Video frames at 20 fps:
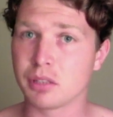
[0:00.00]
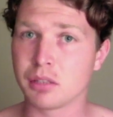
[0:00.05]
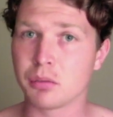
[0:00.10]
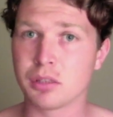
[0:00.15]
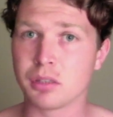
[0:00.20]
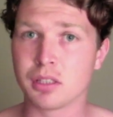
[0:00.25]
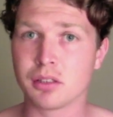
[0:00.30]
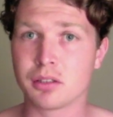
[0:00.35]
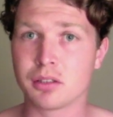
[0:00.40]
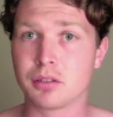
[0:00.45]
they
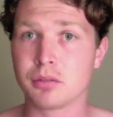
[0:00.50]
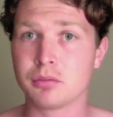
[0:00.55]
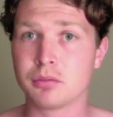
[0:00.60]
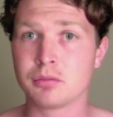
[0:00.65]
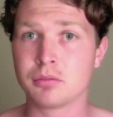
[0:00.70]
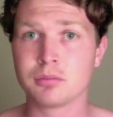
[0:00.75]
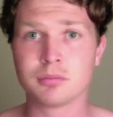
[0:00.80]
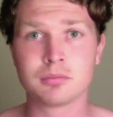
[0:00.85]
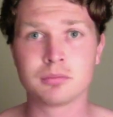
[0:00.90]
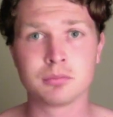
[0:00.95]
want to do,
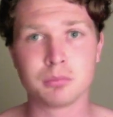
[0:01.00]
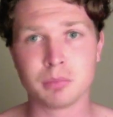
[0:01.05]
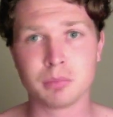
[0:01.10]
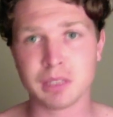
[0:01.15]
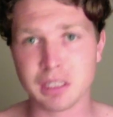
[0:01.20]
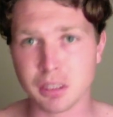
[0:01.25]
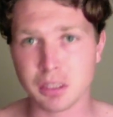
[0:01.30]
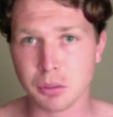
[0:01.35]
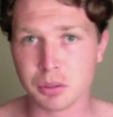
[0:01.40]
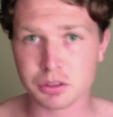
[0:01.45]
but
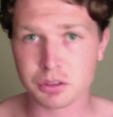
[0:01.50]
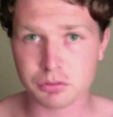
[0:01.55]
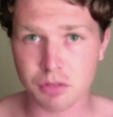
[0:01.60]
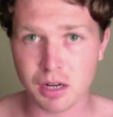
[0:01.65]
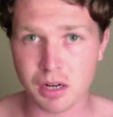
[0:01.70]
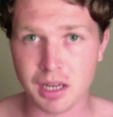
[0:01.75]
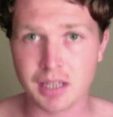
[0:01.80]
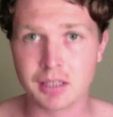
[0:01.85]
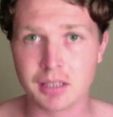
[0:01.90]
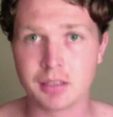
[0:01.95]
they know what's
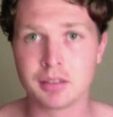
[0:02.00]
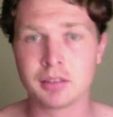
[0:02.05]
right.